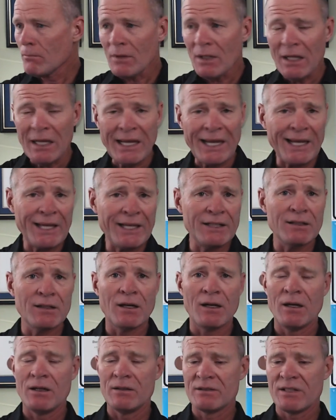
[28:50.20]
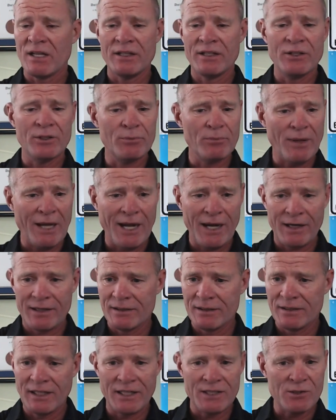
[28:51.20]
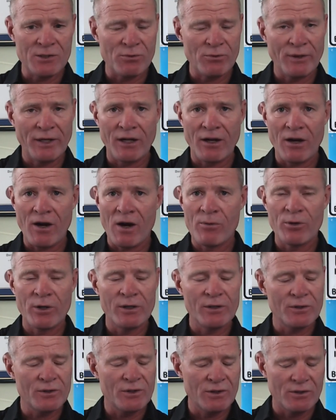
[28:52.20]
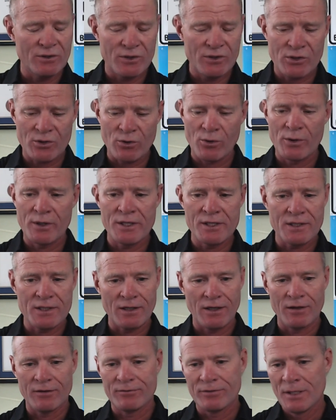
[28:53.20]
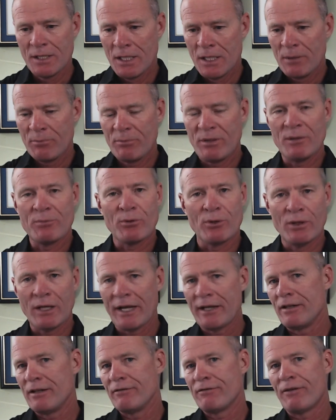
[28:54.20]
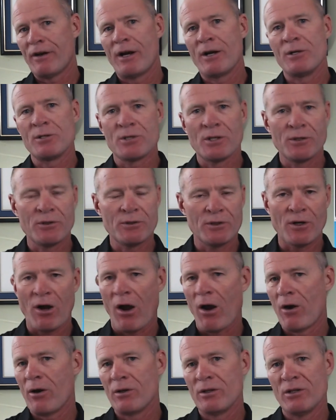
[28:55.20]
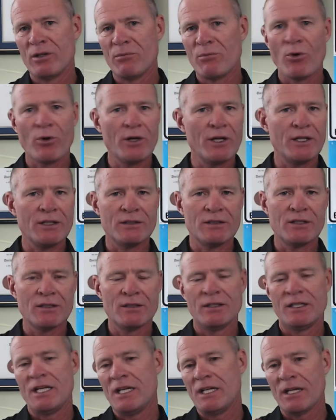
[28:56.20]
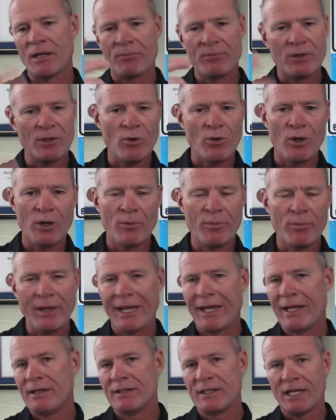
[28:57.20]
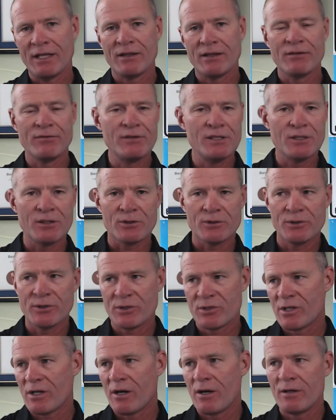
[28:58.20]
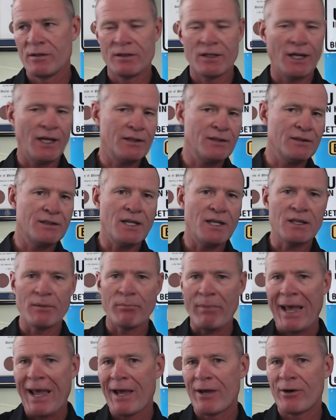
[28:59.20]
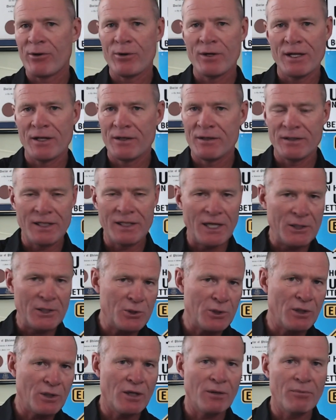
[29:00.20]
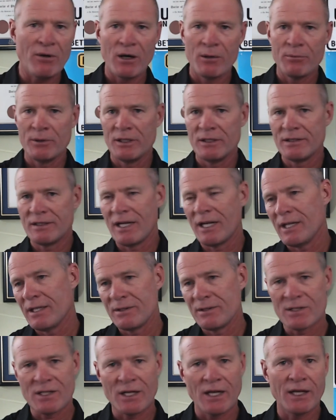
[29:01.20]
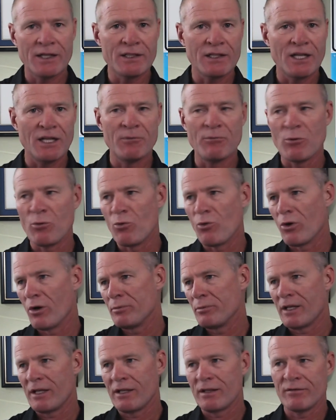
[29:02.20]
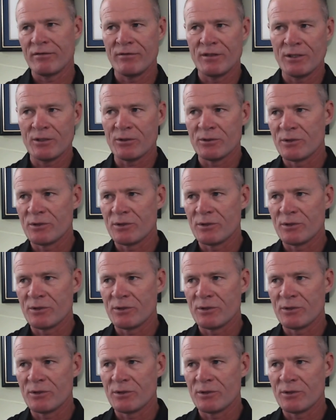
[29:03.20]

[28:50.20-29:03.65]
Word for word: And I'll tell you, back in the days when we had carburetors, there's stories of people lighting fires under their car in the morning to heat up the oil pan to get the vehicle to start. They had to take the battery out of the engine compartment and take it inside to keep it warm to get the vehicle to